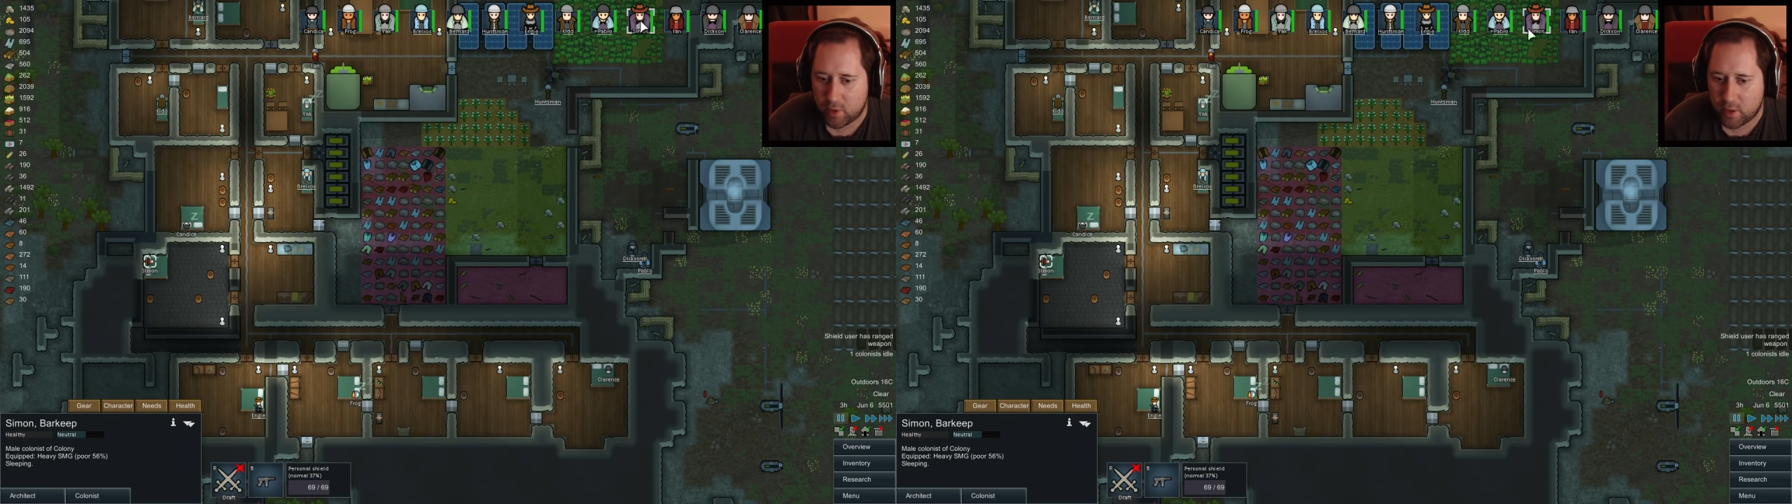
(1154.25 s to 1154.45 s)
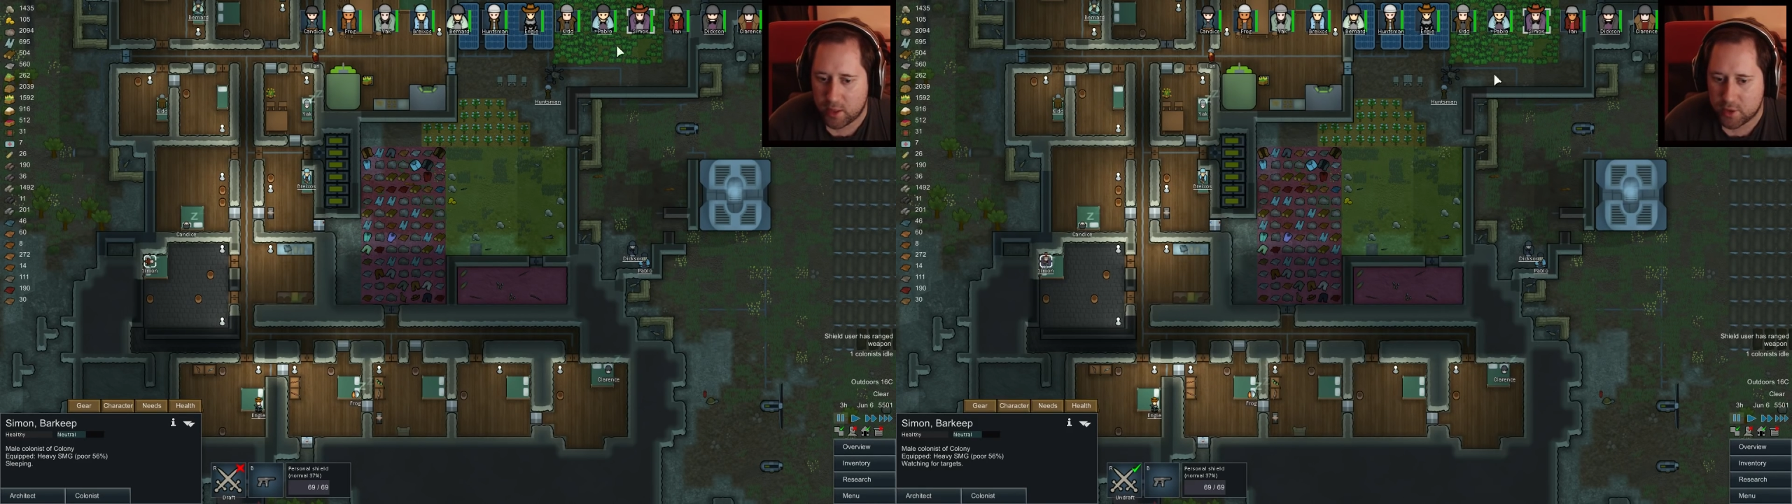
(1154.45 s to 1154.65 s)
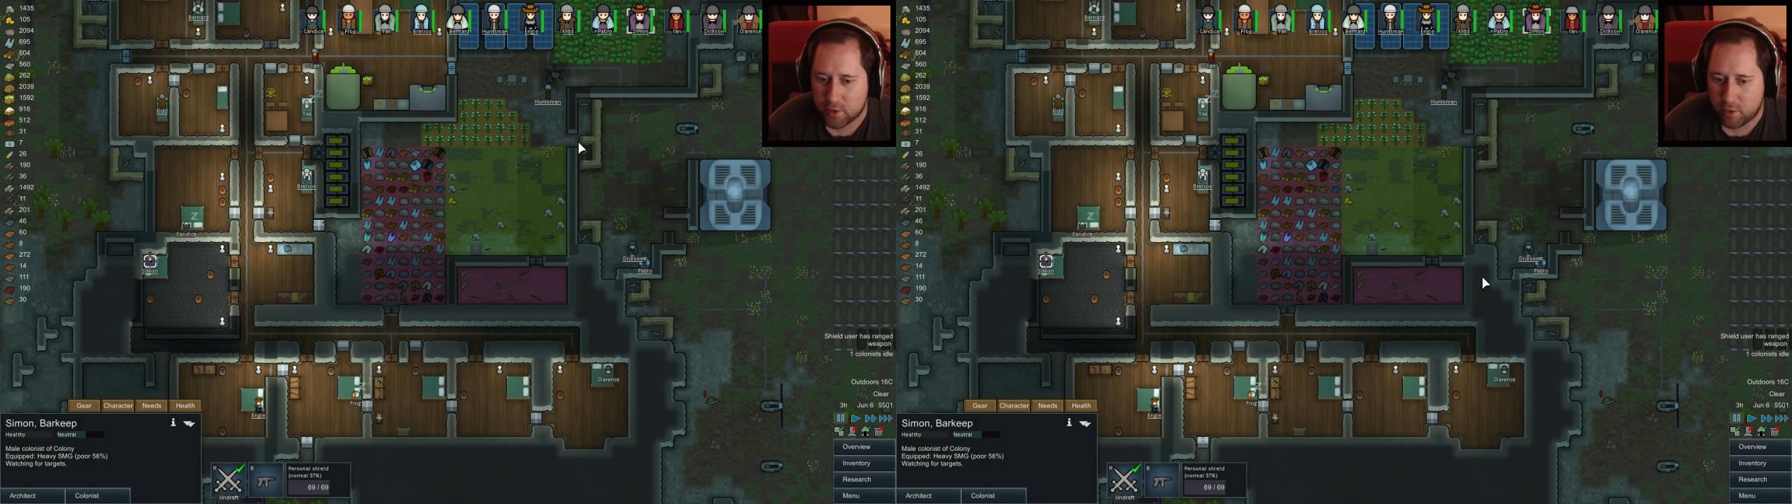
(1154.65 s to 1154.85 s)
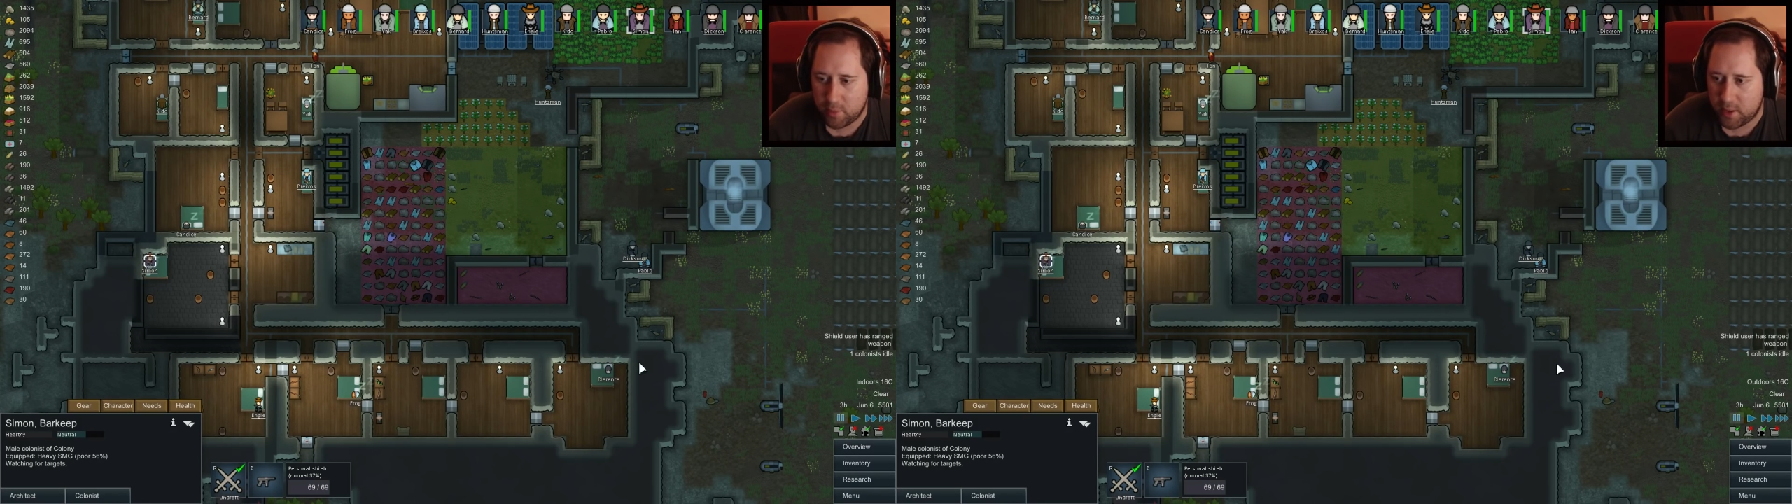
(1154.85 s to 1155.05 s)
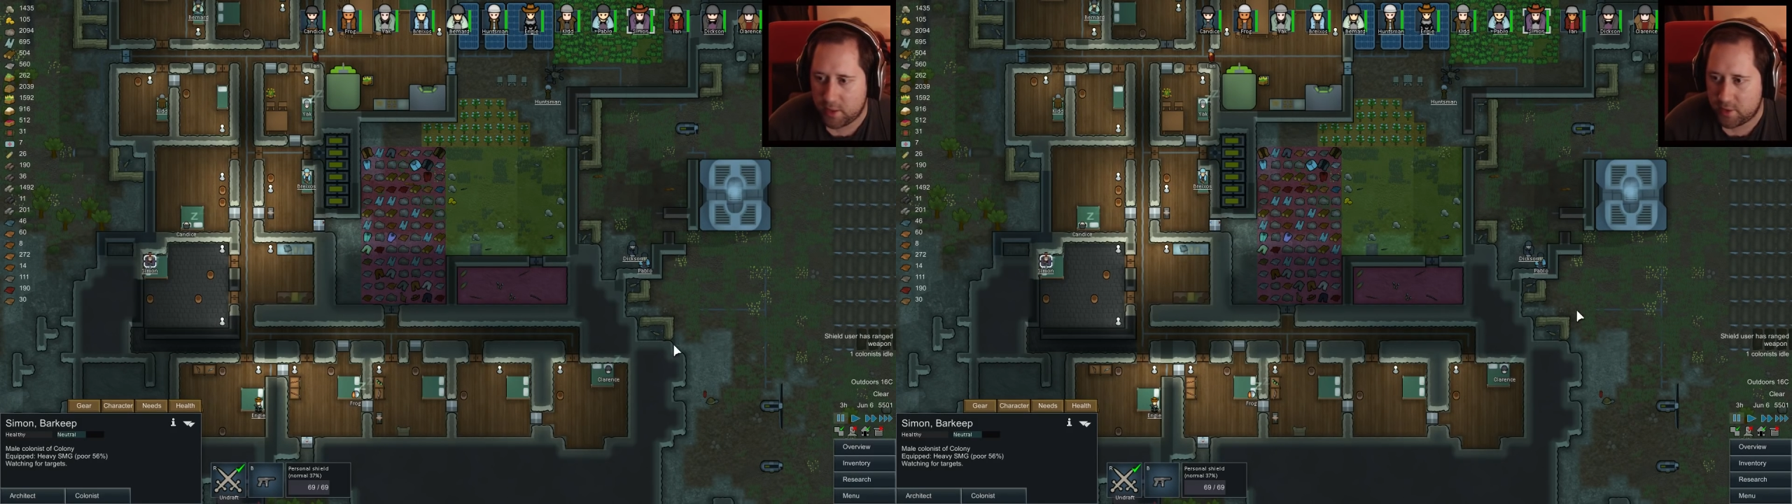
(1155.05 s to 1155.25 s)
actual
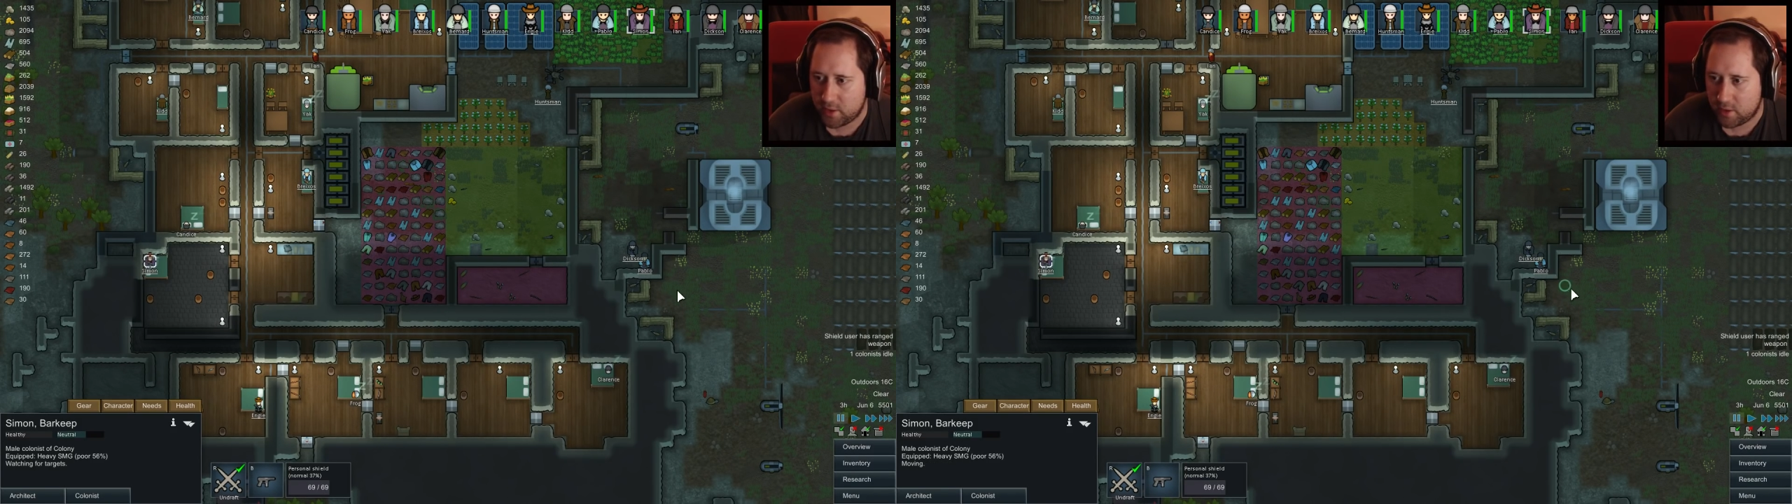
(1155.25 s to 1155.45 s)
ability.